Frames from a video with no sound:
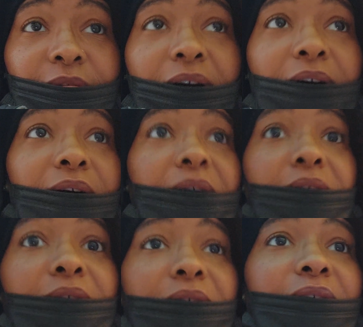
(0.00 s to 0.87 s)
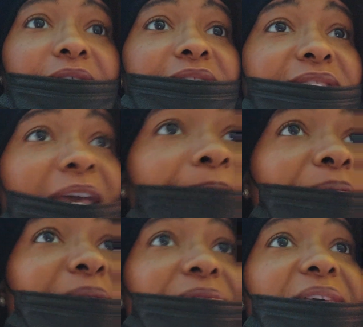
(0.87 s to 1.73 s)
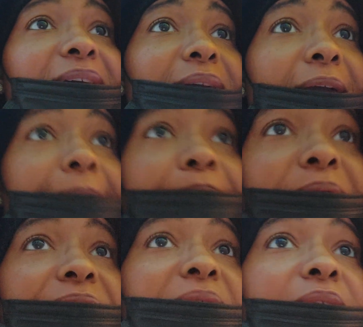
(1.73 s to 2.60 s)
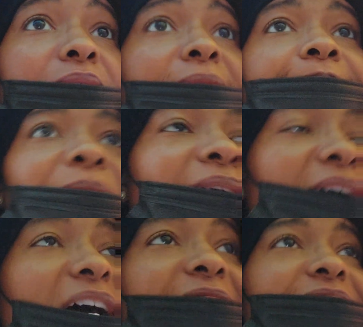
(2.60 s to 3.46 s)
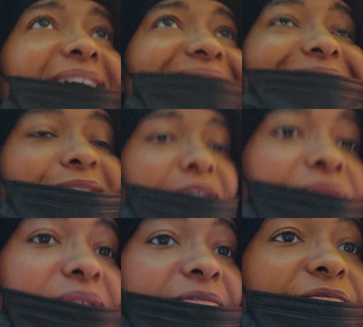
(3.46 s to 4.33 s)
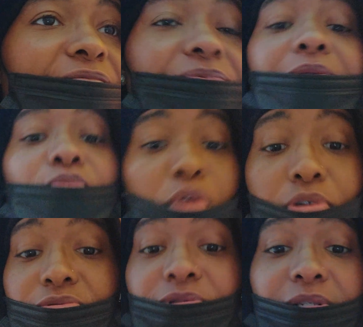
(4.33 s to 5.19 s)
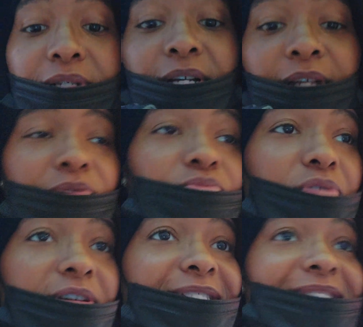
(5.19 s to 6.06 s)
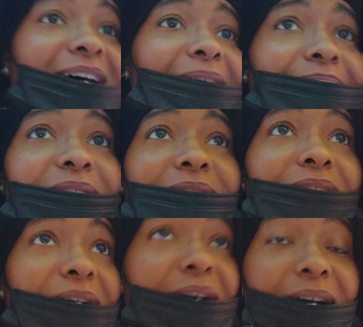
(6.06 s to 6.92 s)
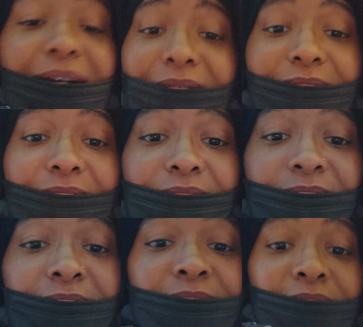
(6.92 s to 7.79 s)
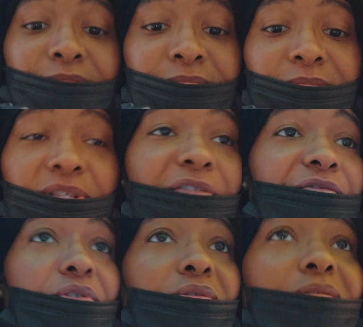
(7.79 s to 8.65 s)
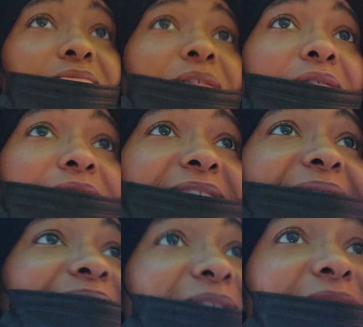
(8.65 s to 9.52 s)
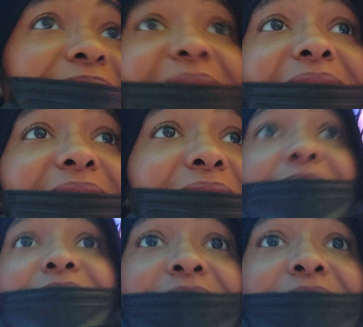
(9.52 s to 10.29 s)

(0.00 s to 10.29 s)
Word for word: uh, uh, uh, uh sympathy, empathy. They have not done the, the work. The work has not been done. The full work that must be done.